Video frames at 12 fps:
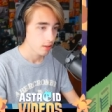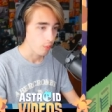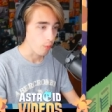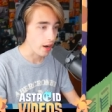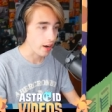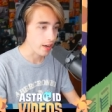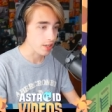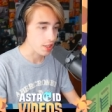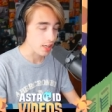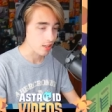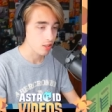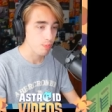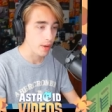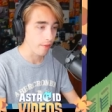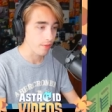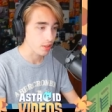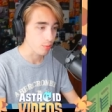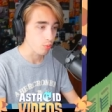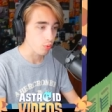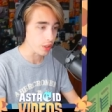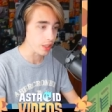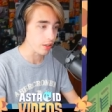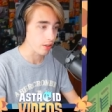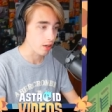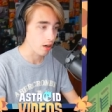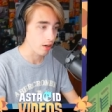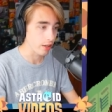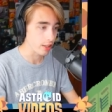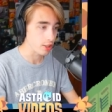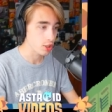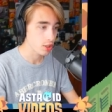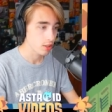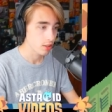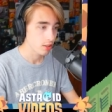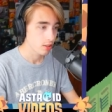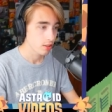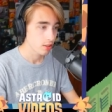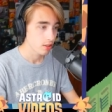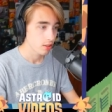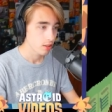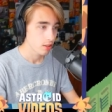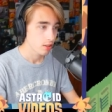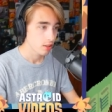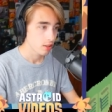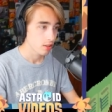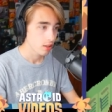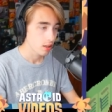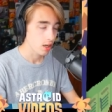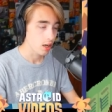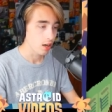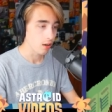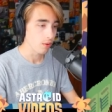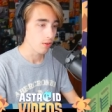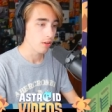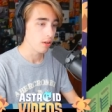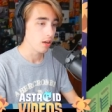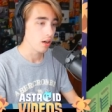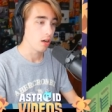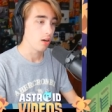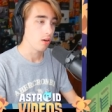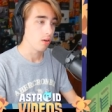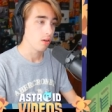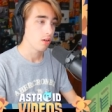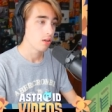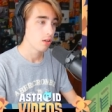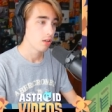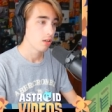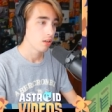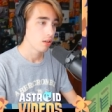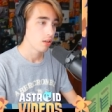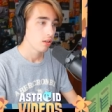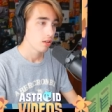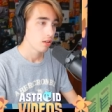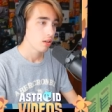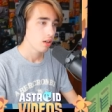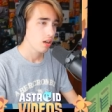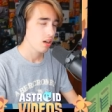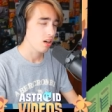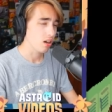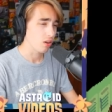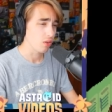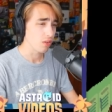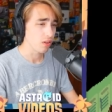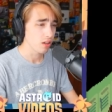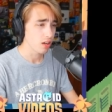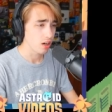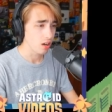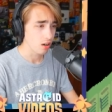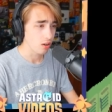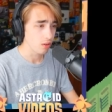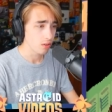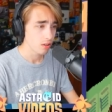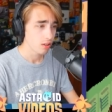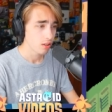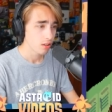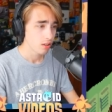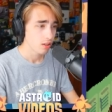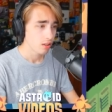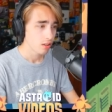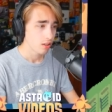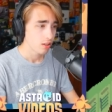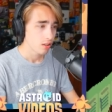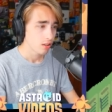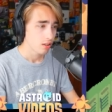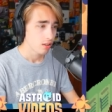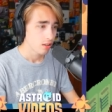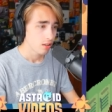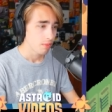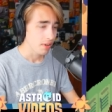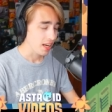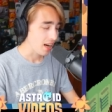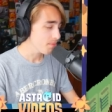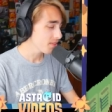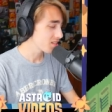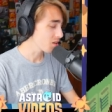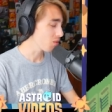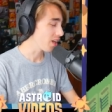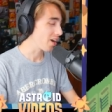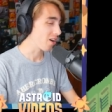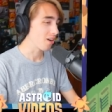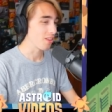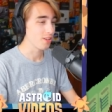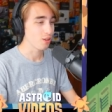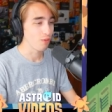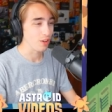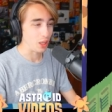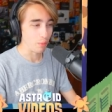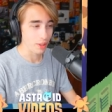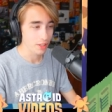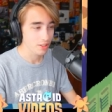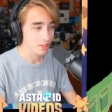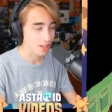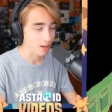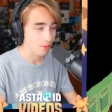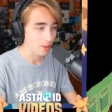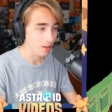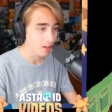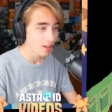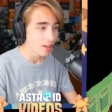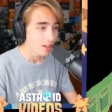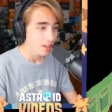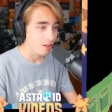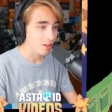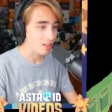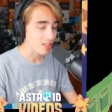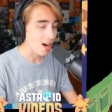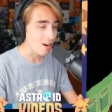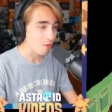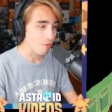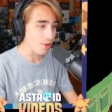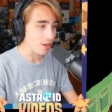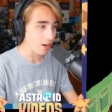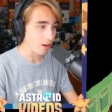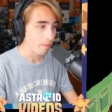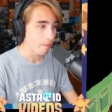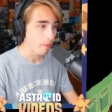why don't I just get expelled for some real carnage? Oh no. Oh no. Man, I've been so lighthearted this whole video, but this just got real. Kris, how do you feel?